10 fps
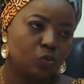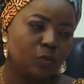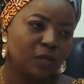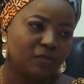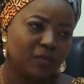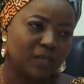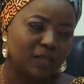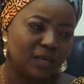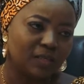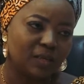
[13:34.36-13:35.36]
who believe that the
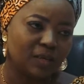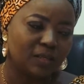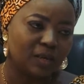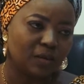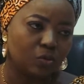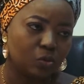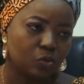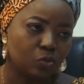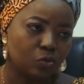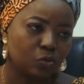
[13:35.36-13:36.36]
1999
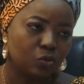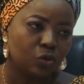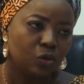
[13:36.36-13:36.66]
Constitution